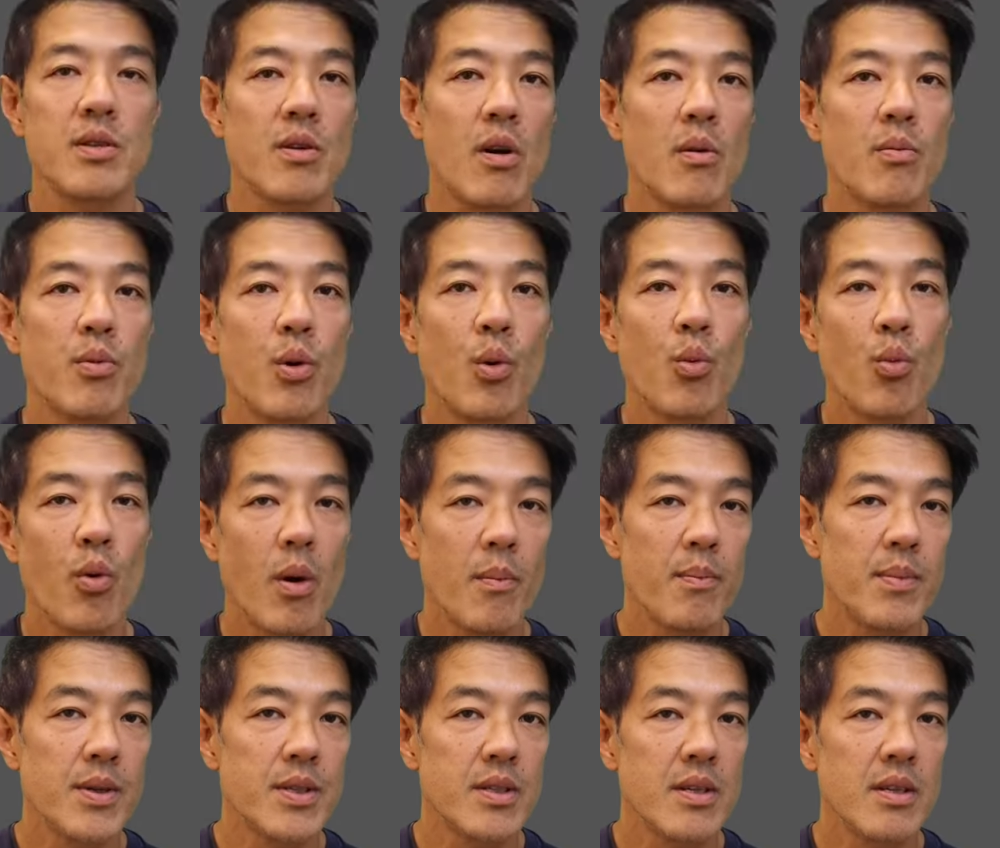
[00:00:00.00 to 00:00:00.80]

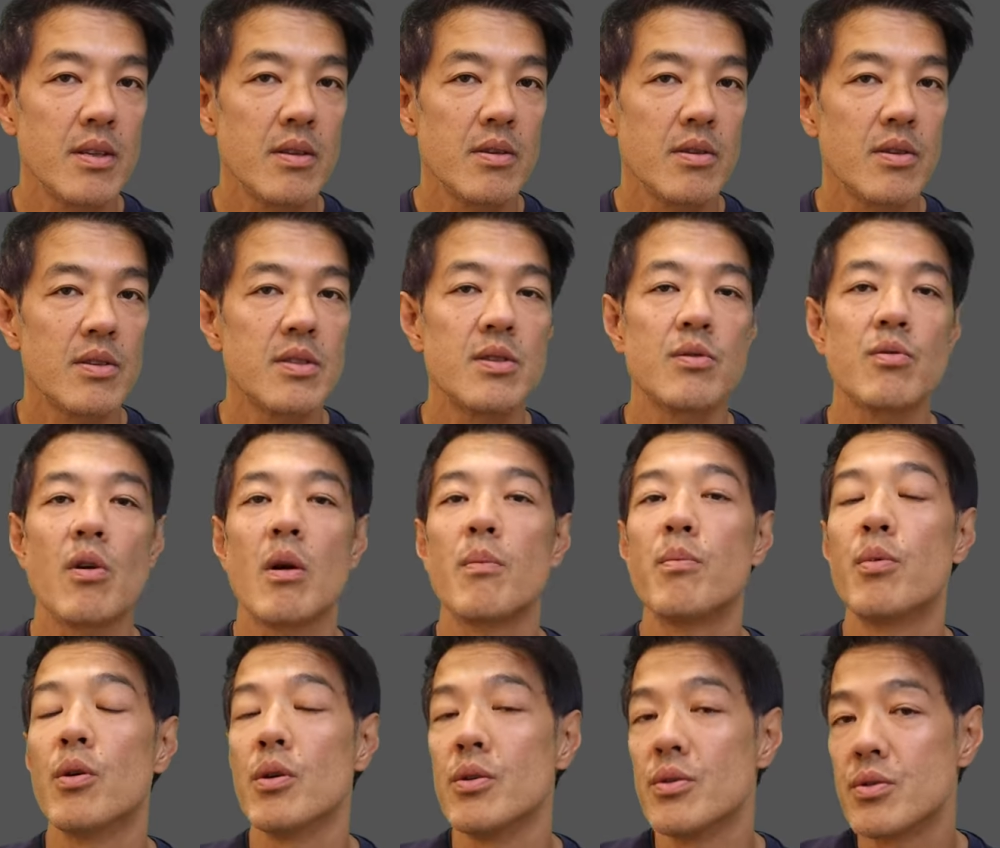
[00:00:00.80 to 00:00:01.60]
0.1% to
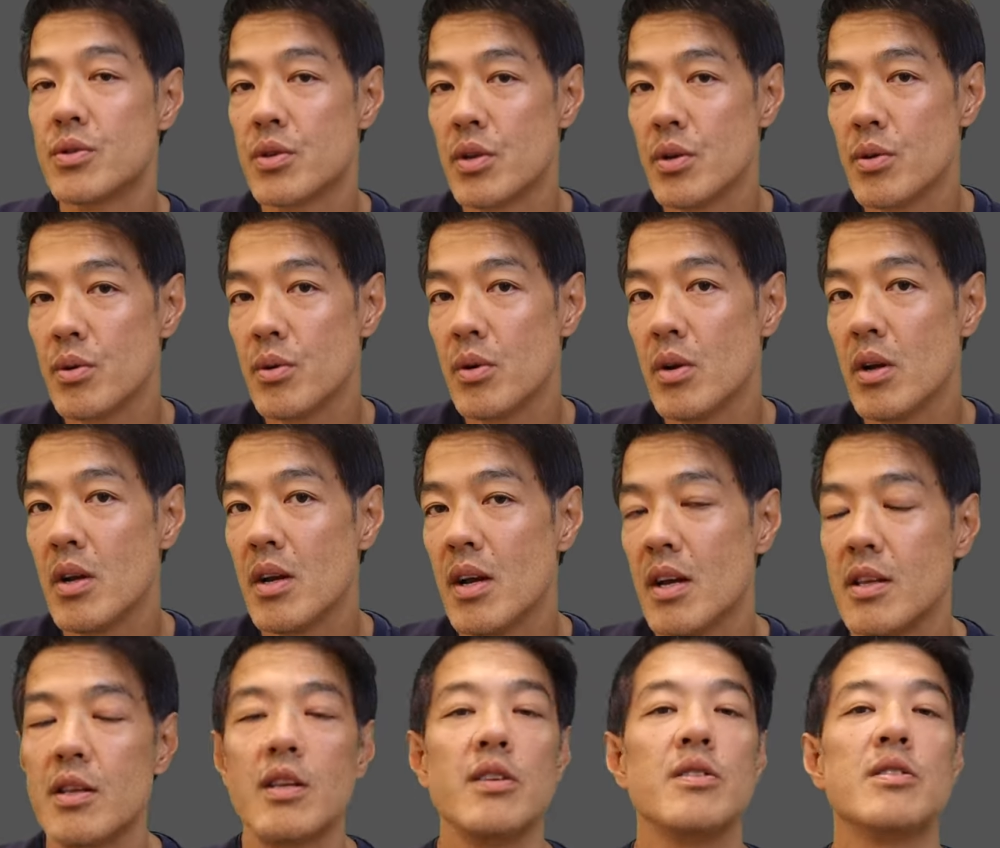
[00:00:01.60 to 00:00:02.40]
0.2
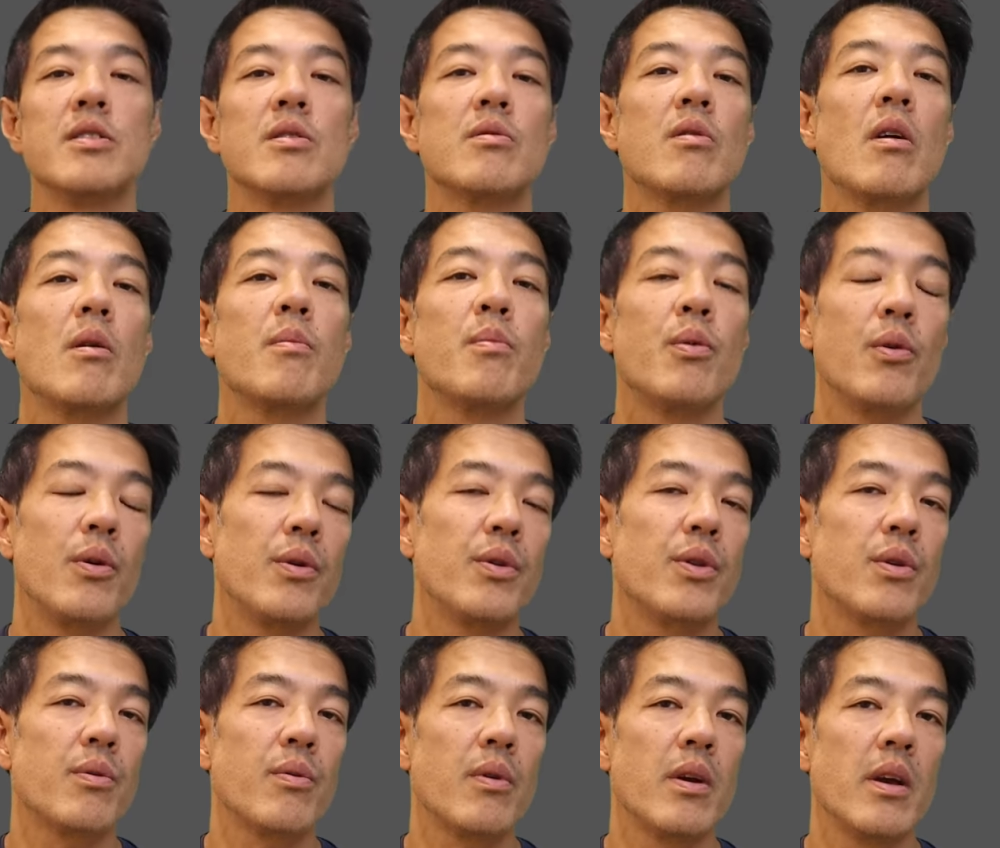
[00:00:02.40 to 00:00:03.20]
and then
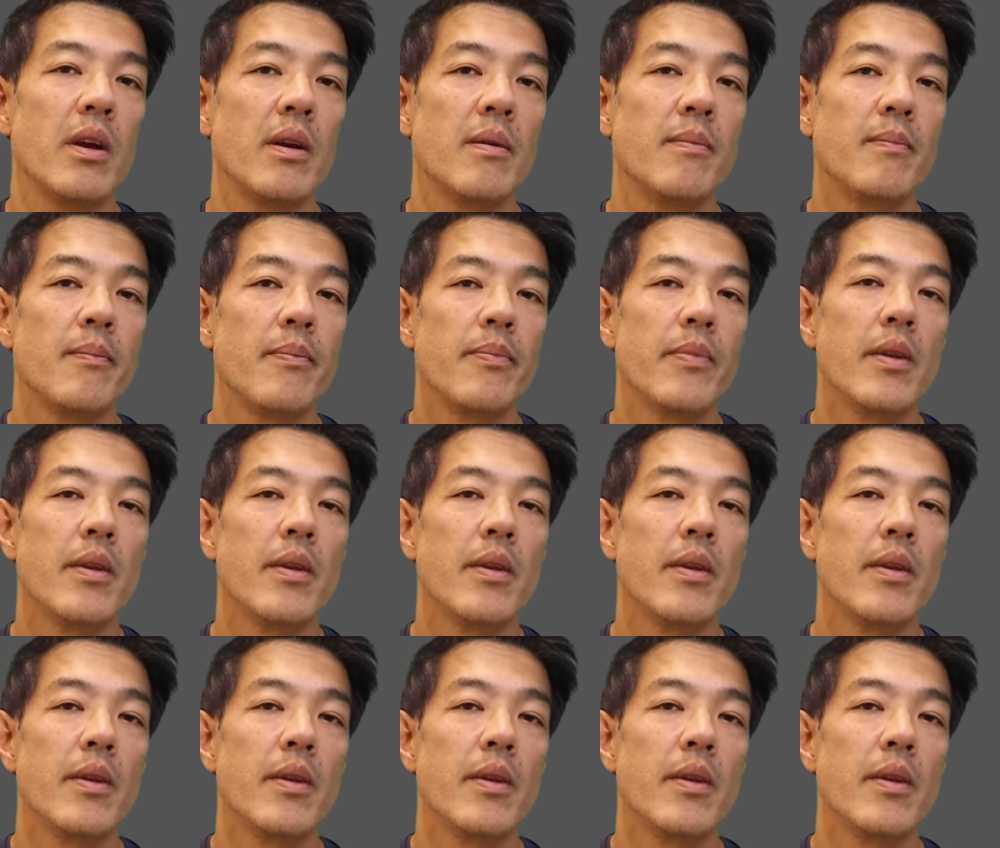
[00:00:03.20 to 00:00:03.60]
0.3.